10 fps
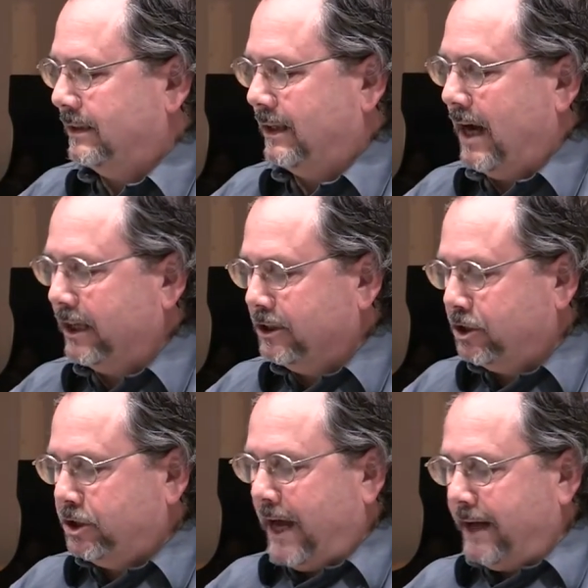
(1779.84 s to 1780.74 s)
on a
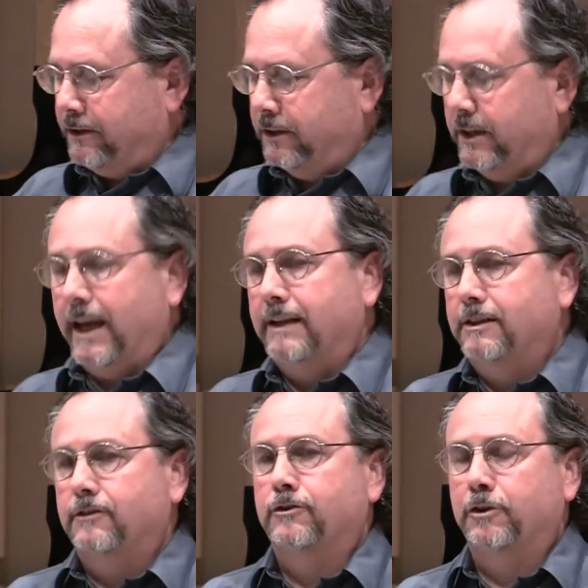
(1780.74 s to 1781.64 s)
shattered and
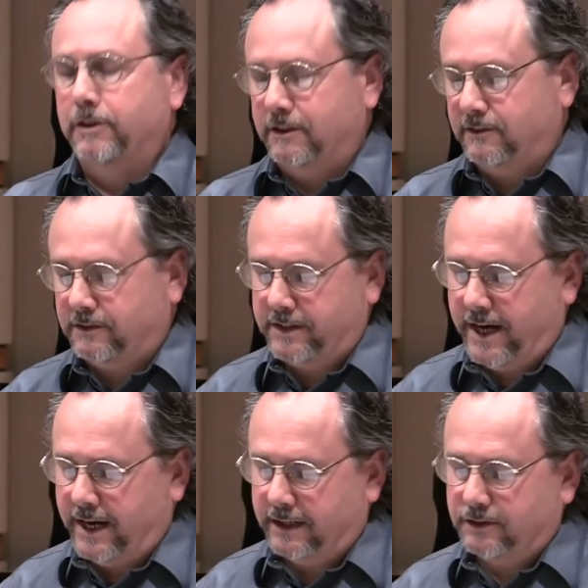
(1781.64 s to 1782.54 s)
deserted
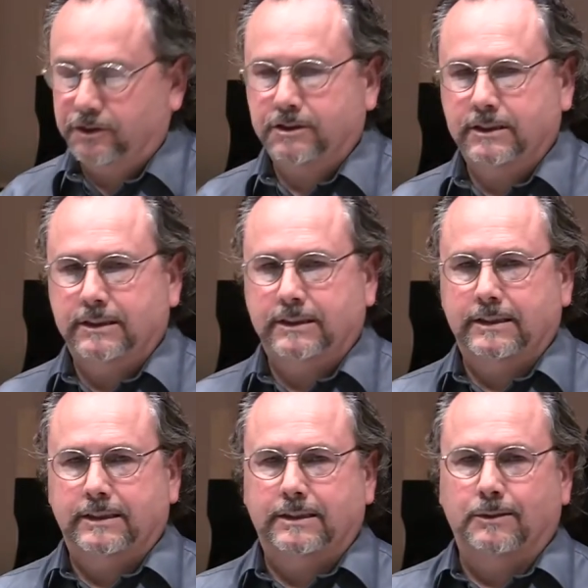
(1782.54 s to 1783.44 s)
stage
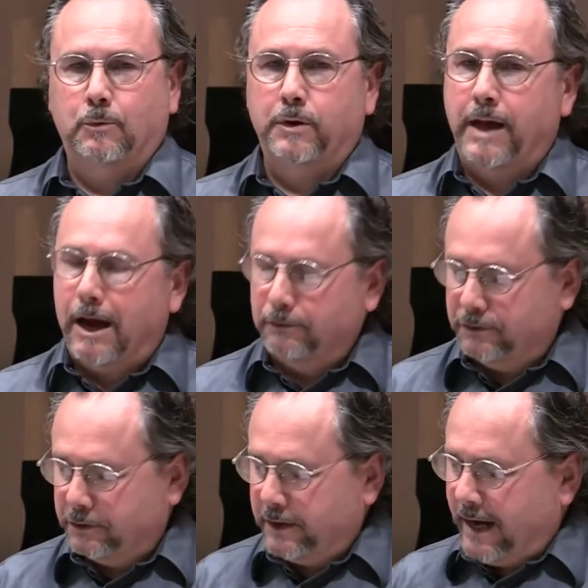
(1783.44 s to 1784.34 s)
without
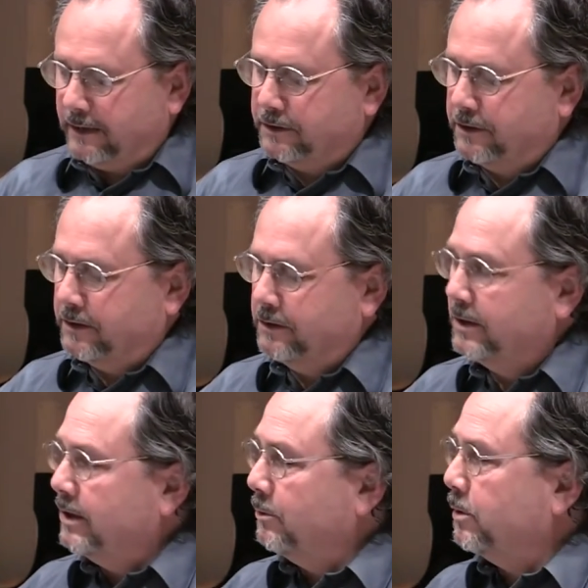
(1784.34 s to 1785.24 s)
director,
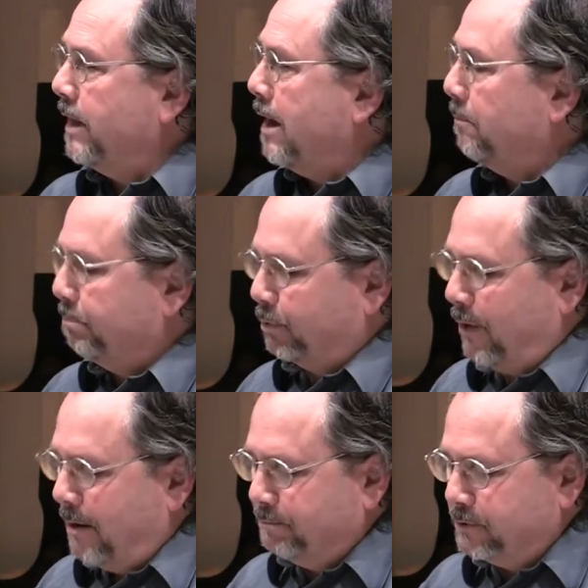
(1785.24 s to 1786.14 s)
without
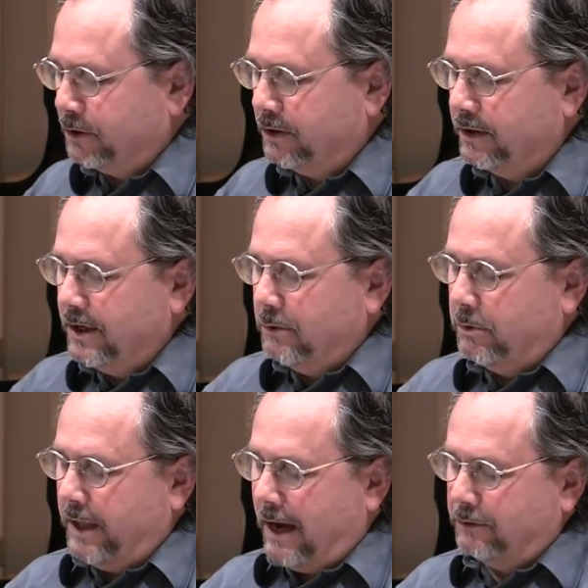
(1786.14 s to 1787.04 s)
prompter,
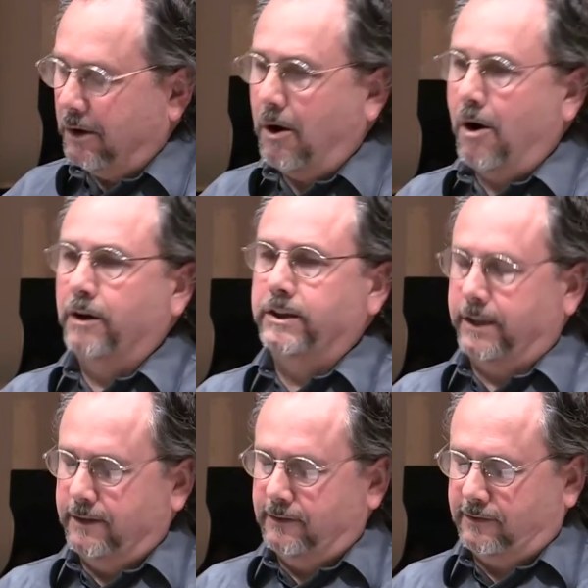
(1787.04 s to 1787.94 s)
without
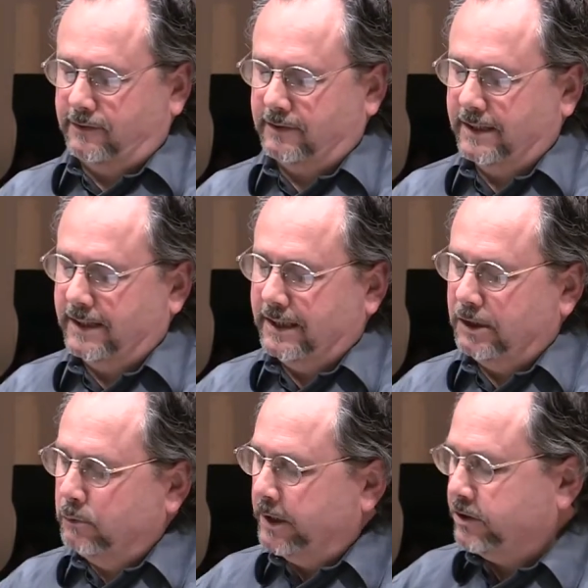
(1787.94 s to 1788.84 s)
audience,
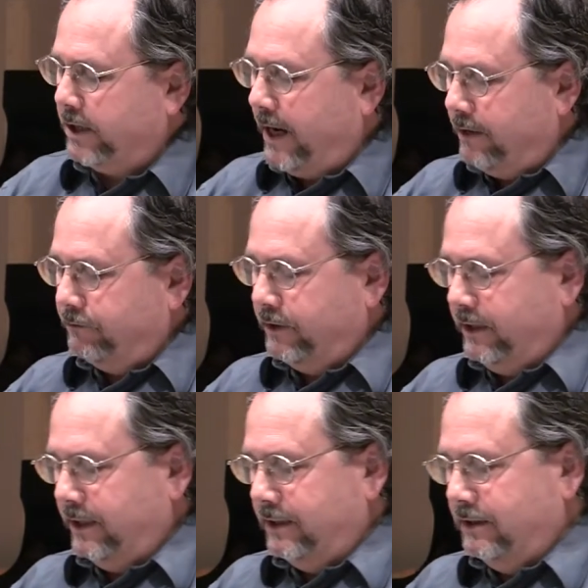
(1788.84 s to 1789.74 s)
in which every
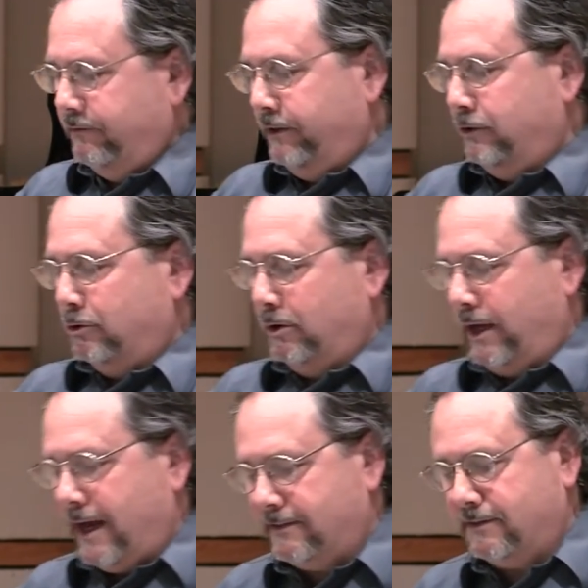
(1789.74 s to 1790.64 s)
individual
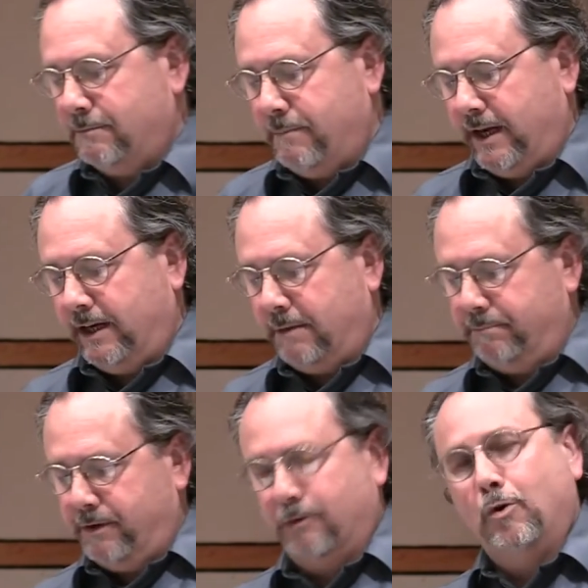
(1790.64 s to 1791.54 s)
has to make up
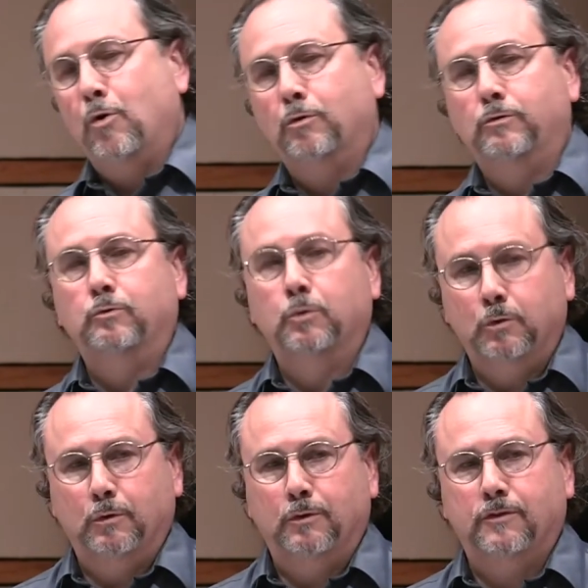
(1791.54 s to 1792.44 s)
their own
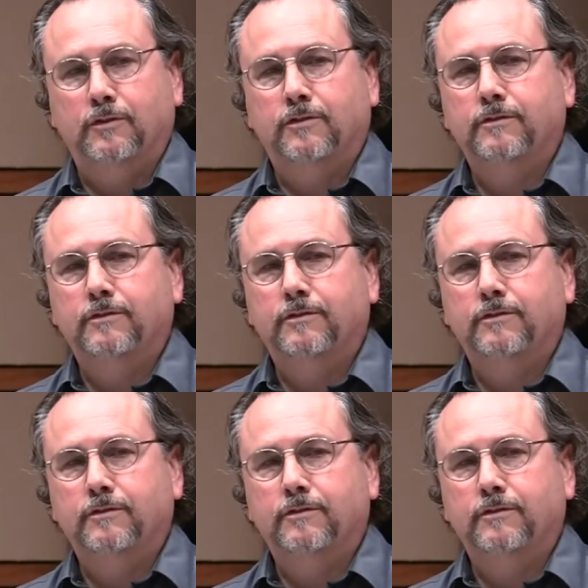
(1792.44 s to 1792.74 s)
rules.